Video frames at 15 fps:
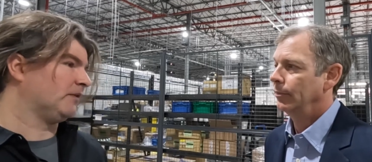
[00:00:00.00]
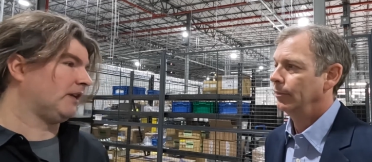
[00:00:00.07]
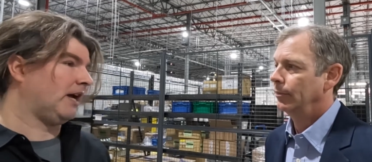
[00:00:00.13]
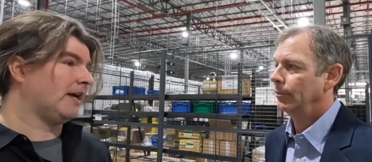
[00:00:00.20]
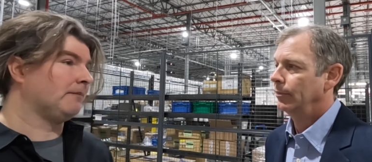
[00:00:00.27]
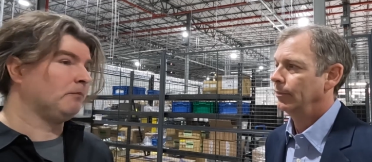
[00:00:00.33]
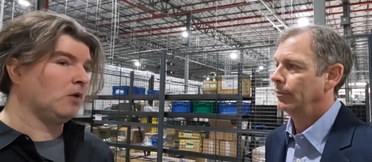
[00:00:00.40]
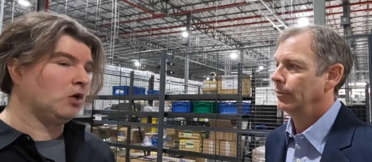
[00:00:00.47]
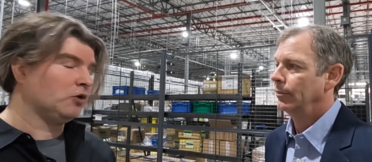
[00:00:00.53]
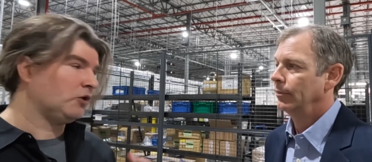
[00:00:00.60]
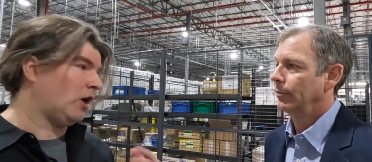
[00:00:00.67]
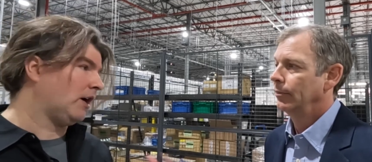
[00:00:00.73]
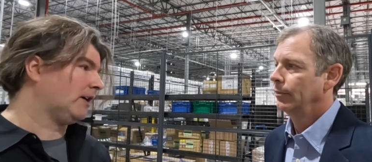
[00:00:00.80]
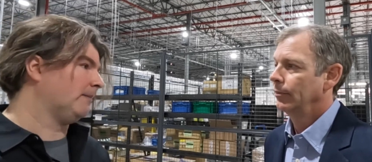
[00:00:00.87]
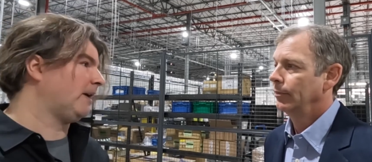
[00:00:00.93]
Speaker 1: side,
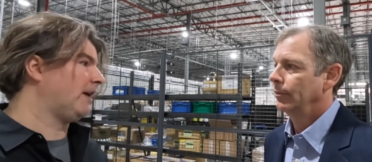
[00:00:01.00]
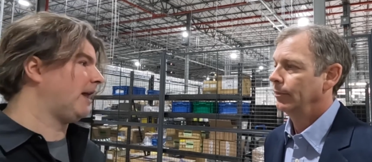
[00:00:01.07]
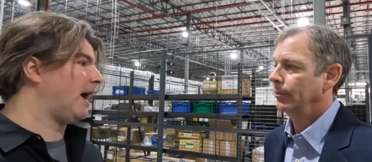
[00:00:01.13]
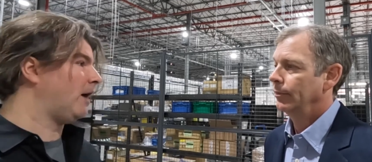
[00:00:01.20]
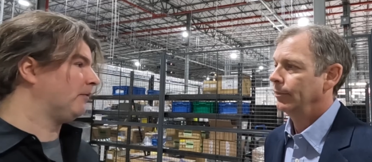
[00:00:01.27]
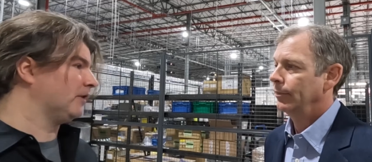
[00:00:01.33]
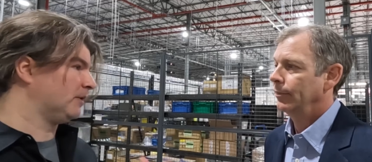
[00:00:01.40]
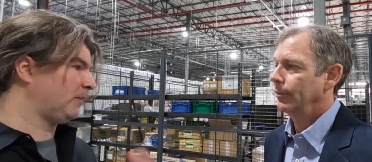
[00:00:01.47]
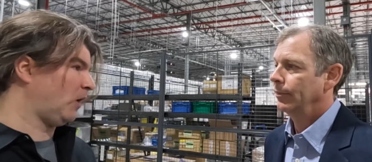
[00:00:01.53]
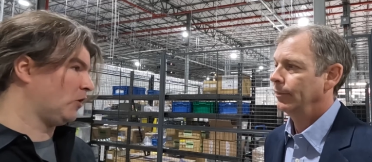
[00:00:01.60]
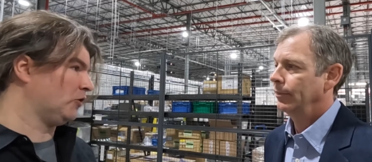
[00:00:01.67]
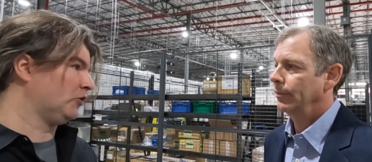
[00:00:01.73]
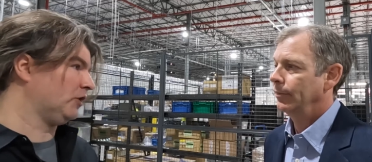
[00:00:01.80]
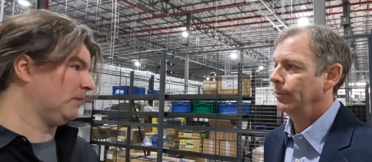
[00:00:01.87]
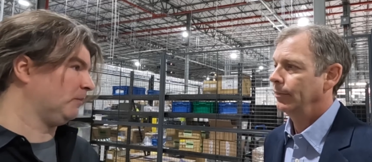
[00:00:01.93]
talk about how this
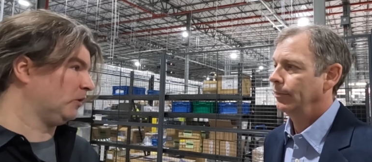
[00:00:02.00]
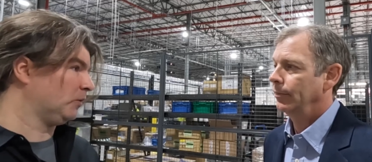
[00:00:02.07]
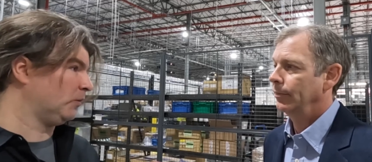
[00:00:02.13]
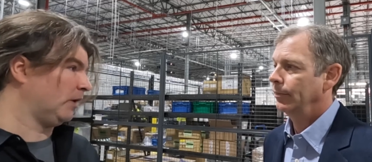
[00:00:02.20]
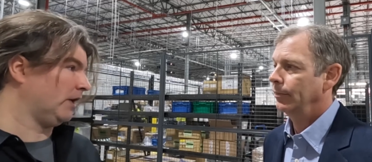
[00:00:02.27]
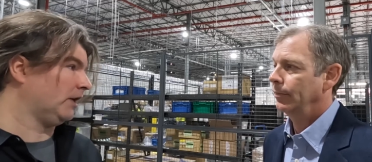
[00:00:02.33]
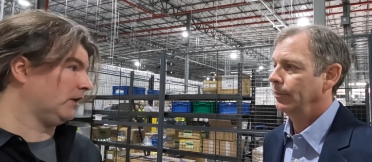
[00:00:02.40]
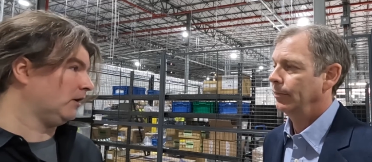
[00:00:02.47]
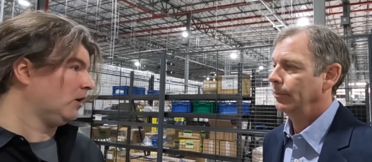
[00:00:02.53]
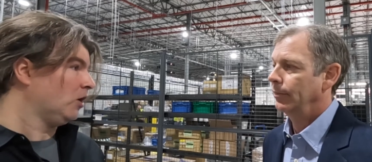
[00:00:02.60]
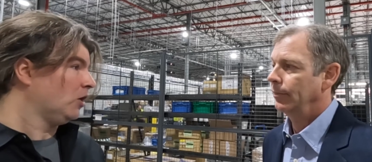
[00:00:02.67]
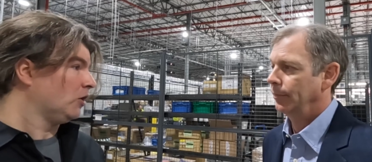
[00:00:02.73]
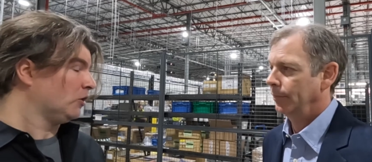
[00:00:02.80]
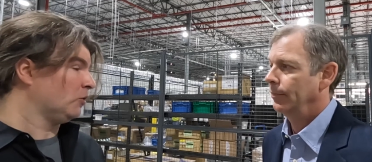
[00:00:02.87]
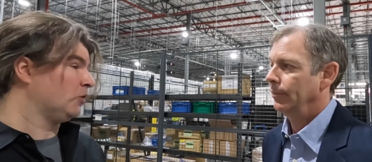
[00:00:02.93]
partnership between
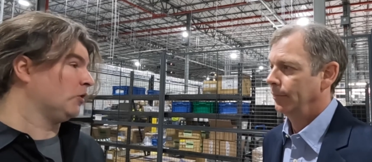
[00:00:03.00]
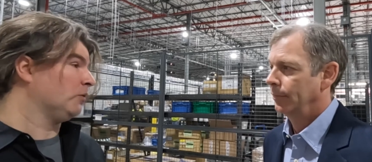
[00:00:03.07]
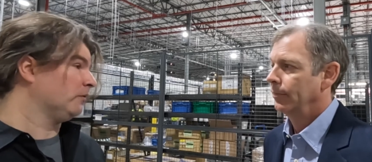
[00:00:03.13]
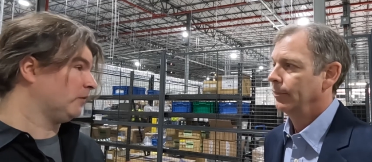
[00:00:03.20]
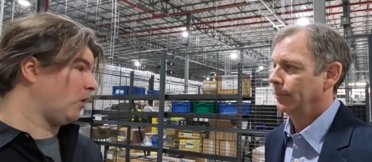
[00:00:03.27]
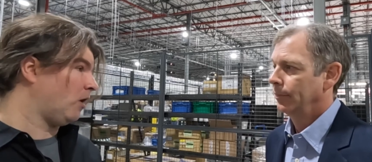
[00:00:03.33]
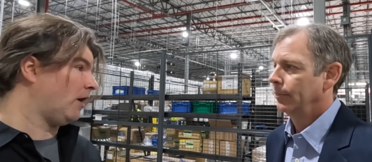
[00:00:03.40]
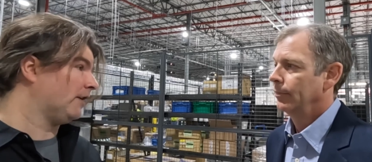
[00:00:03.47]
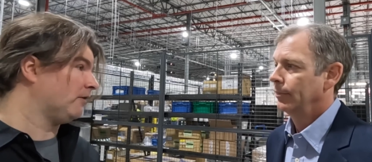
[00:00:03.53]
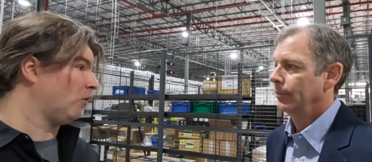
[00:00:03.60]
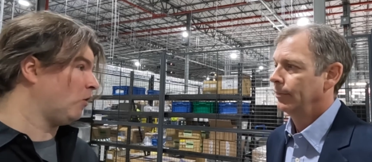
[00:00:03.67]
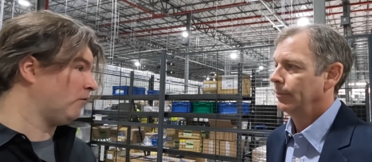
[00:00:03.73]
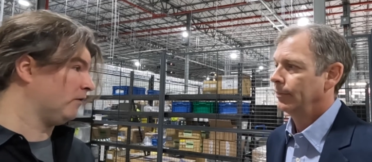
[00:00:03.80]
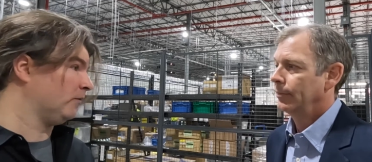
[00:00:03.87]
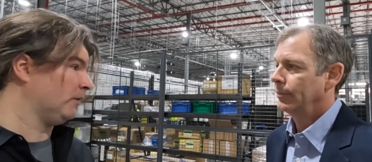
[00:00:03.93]
you two have gone
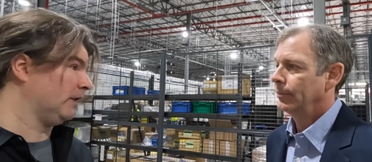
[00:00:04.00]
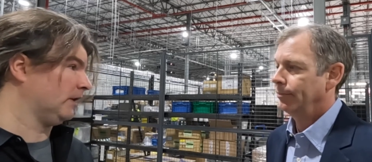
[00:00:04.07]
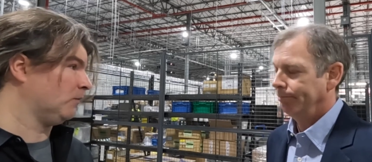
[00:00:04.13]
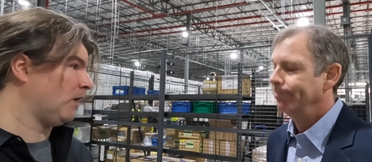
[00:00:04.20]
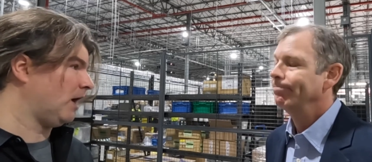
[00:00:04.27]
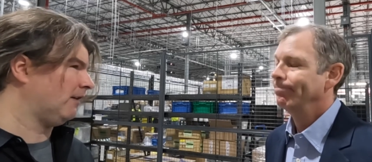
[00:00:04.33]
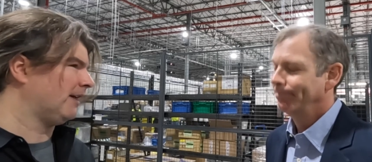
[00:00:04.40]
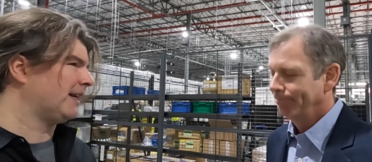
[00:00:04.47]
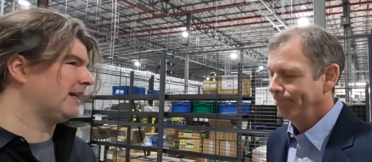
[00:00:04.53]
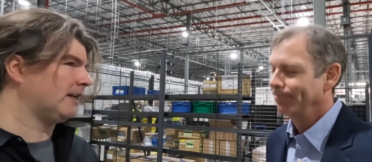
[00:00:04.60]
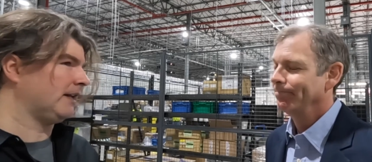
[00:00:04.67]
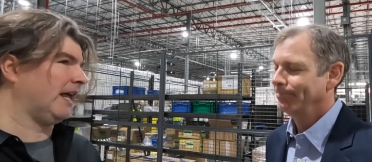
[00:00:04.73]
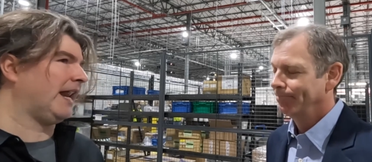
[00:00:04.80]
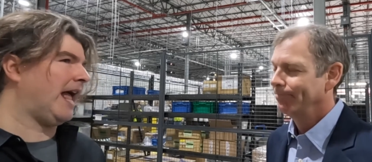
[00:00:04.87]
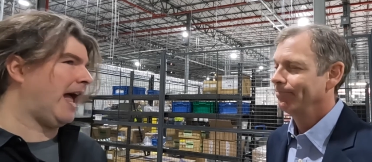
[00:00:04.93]
over really well, and
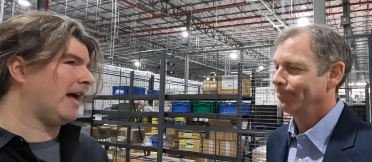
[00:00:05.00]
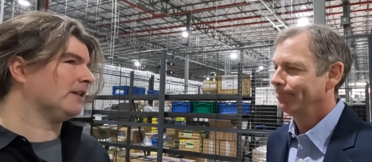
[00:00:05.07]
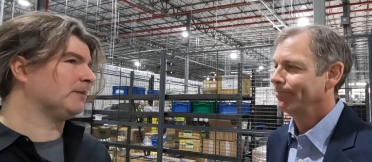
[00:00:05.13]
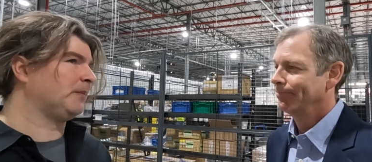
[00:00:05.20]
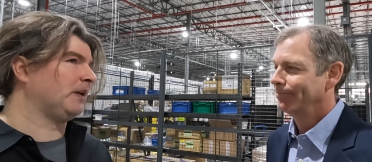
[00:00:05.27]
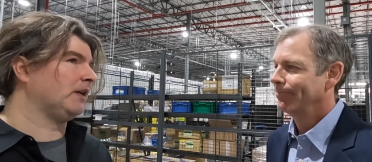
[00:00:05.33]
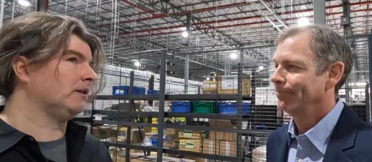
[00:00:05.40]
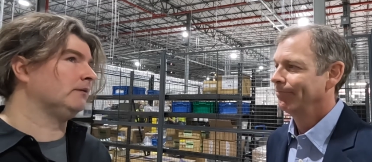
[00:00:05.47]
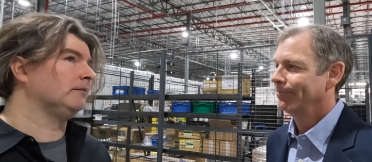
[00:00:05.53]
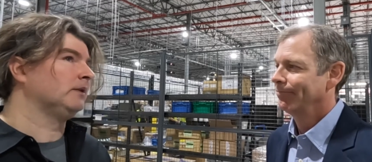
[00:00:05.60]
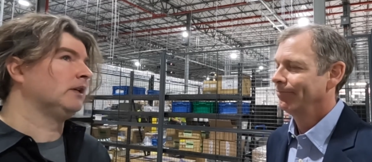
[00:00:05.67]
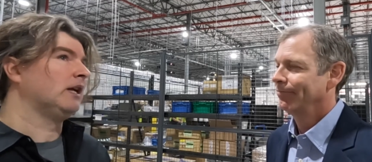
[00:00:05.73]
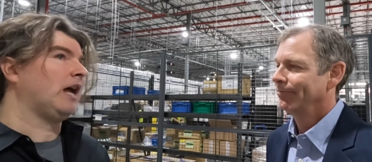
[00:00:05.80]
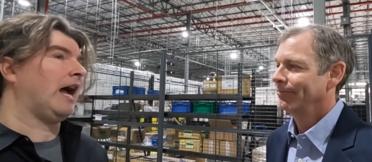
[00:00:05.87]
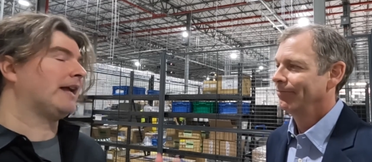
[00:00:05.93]
it and it has been,
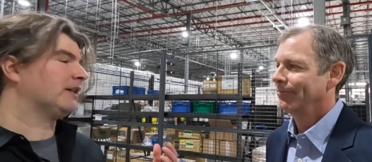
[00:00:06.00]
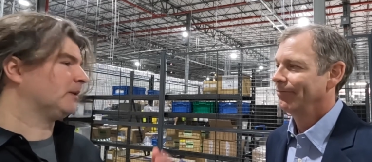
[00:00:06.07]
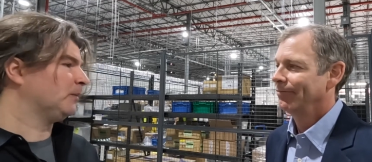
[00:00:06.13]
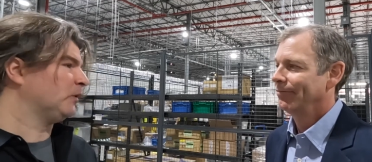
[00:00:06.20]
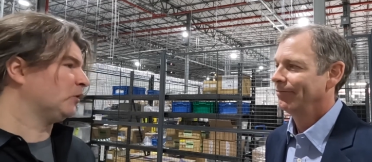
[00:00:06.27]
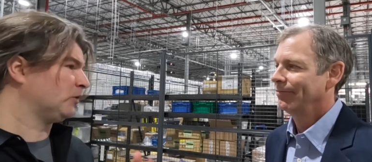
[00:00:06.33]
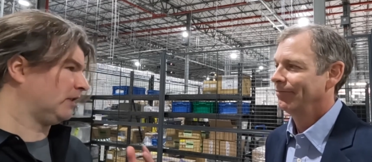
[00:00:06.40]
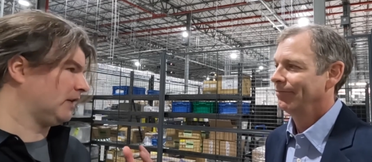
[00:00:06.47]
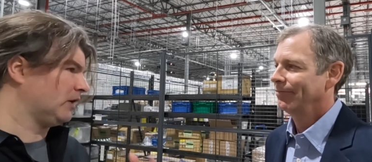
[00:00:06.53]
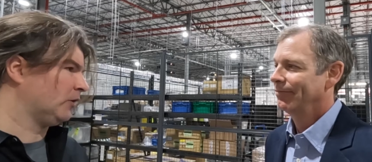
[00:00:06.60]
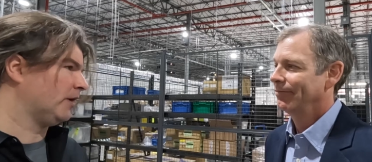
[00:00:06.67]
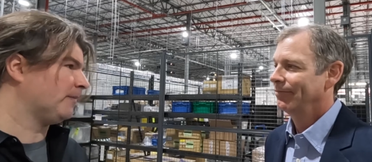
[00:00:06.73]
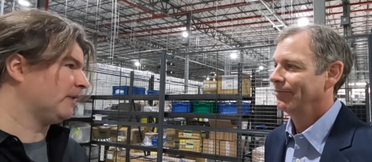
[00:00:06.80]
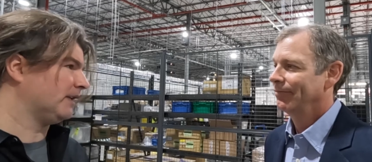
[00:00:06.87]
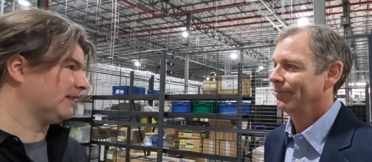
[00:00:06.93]
I suppose the
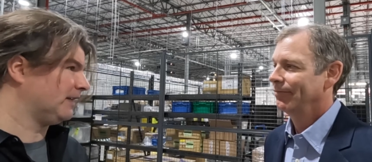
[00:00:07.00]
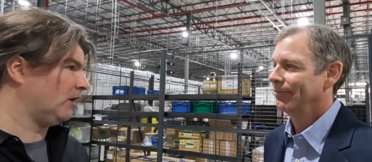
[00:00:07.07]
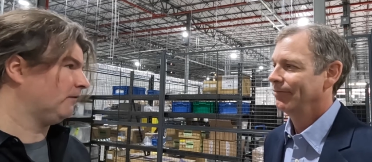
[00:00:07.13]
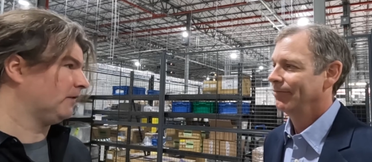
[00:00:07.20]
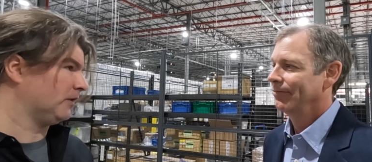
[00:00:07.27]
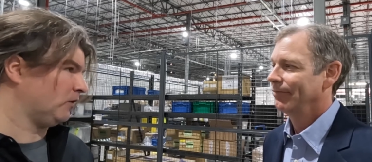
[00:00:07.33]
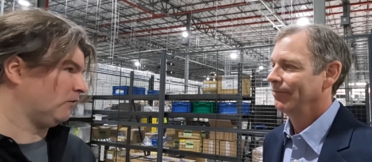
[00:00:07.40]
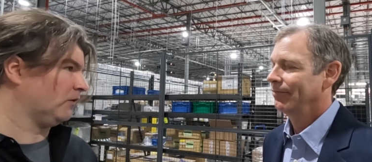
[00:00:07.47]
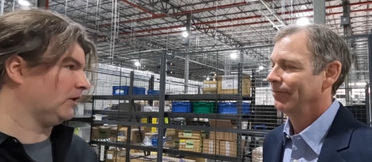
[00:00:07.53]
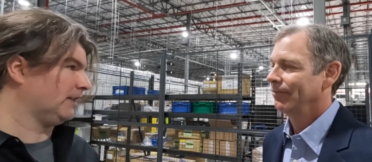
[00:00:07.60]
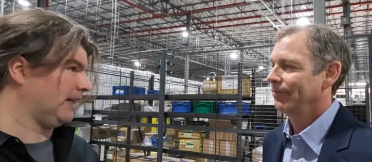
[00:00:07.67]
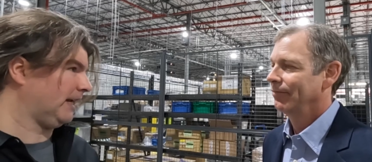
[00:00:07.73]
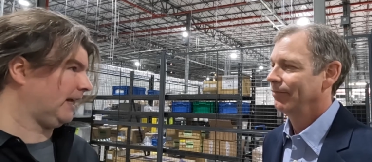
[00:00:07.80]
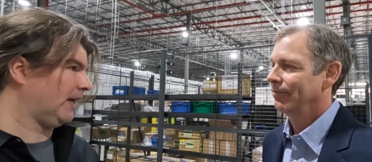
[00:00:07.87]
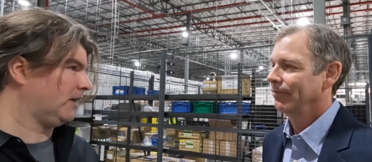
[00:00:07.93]
agreement itself is over a
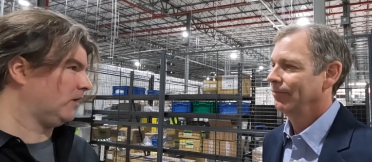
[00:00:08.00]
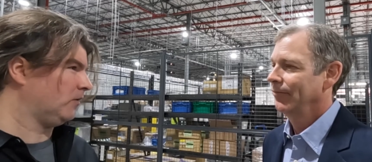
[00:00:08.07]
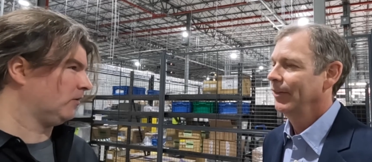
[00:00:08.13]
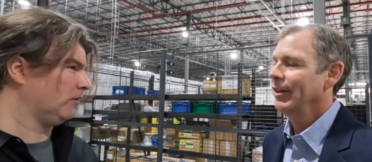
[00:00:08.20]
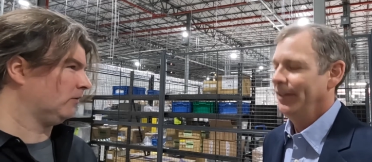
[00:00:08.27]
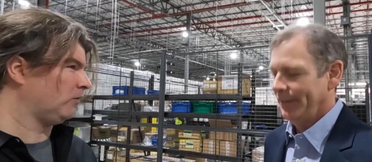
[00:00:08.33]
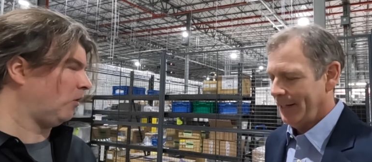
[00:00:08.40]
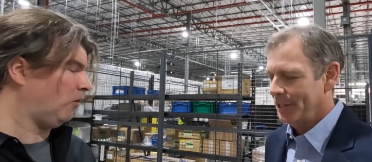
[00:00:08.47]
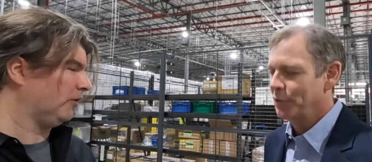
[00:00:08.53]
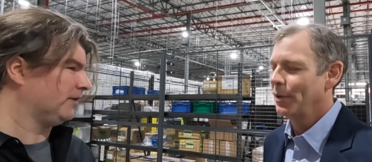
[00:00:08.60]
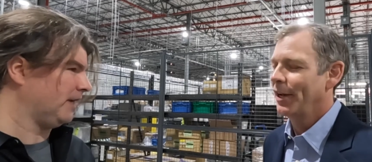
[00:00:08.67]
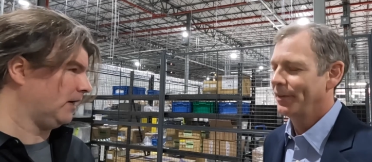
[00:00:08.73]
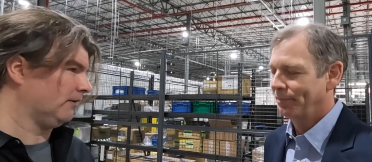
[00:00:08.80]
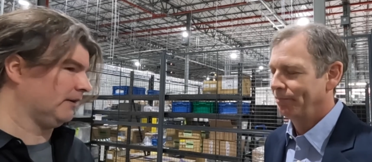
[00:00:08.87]
decade old, old right.